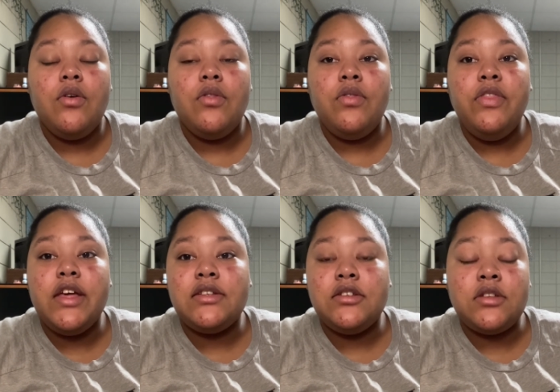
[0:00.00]

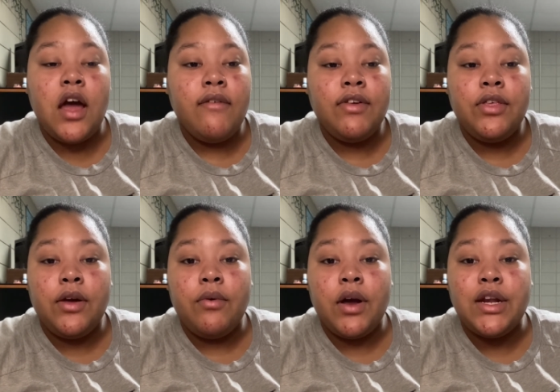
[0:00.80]
This is everything
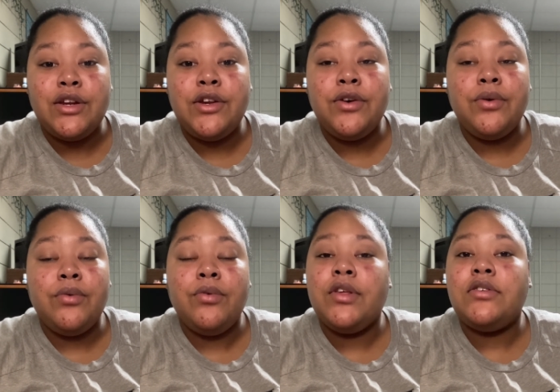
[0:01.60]
we're going to
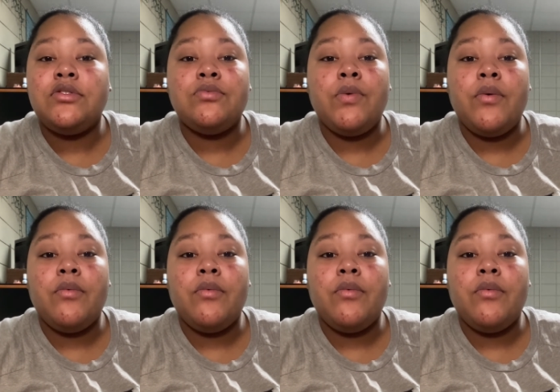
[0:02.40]
do. This is what...